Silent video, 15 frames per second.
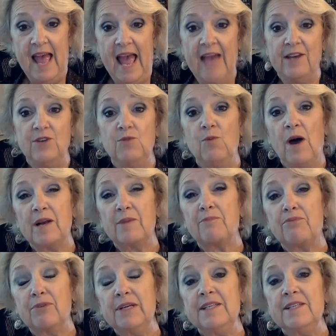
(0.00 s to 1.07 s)
and you want to
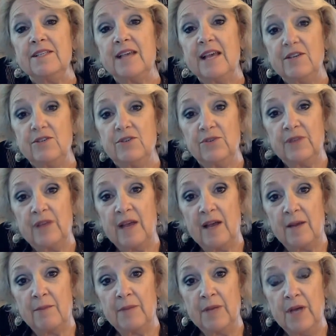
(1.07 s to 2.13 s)
pre-schedule
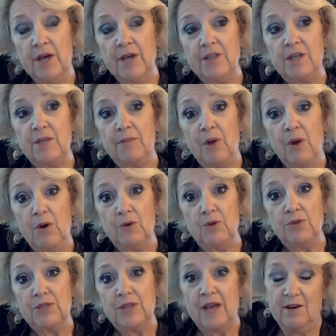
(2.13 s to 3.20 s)
them to
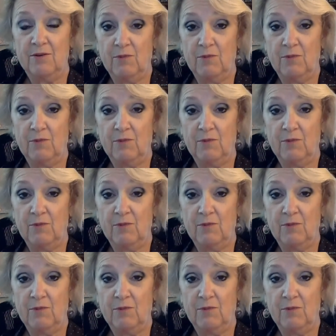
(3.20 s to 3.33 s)
post on a